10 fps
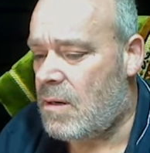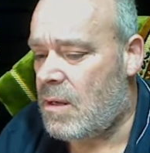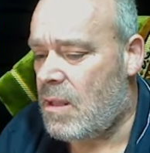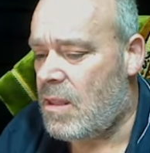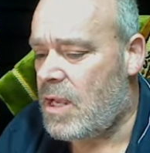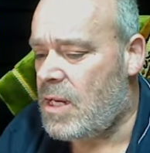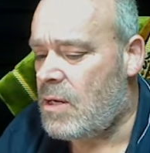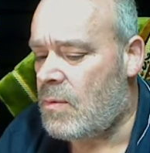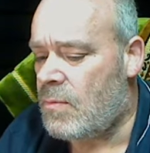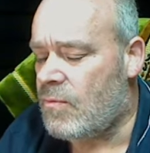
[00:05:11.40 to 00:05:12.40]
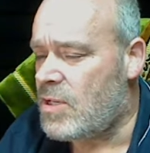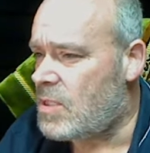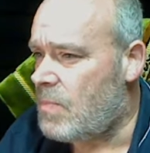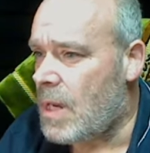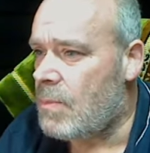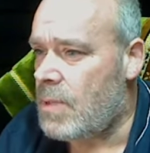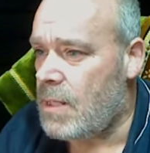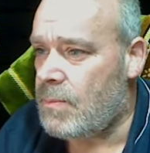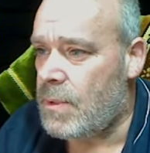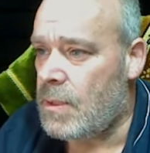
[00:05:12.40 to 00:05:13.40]
They don't respect
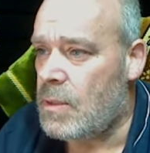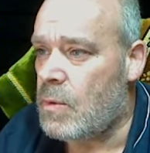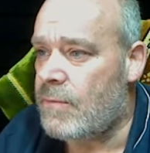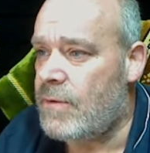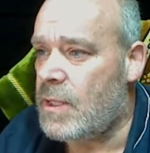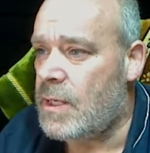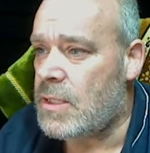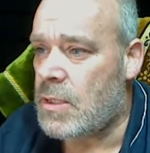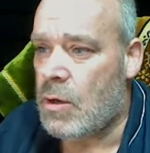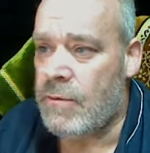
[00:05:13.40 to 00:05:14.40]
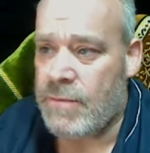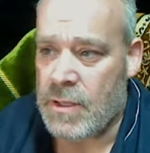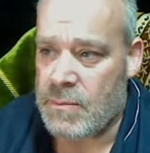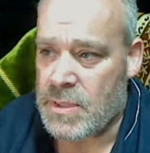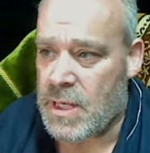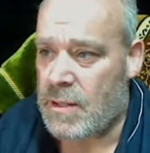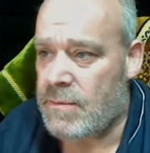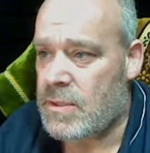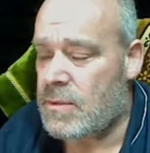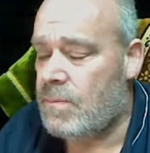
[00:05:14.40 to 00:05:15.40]
people who are feeling sorry for themselves.